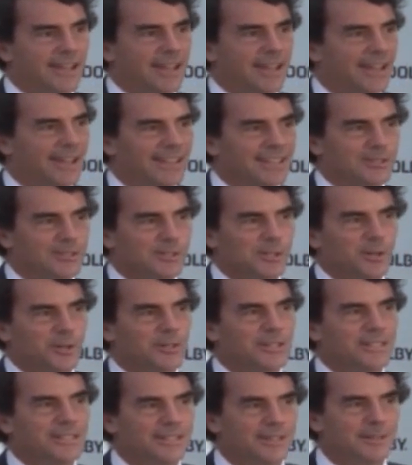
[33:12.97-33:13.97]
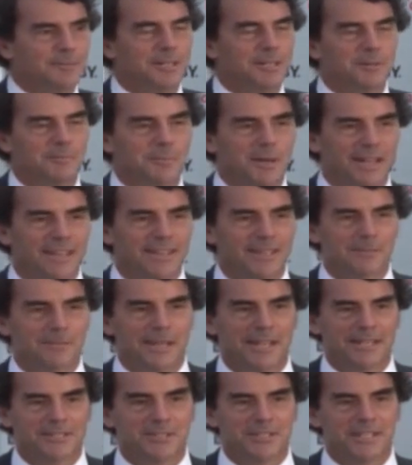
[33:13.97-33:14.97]
it's only limited by the
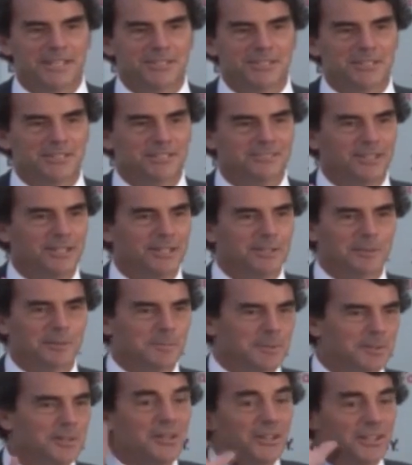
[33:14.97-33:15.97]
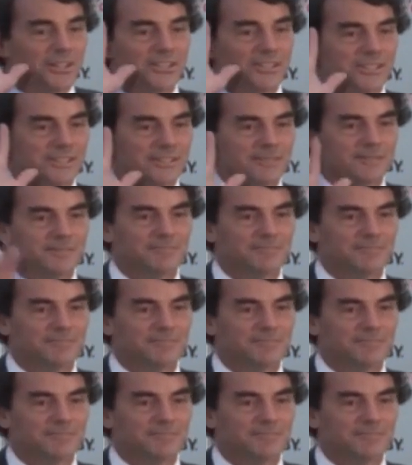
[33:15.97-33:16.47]
imagination of entrepreneurs.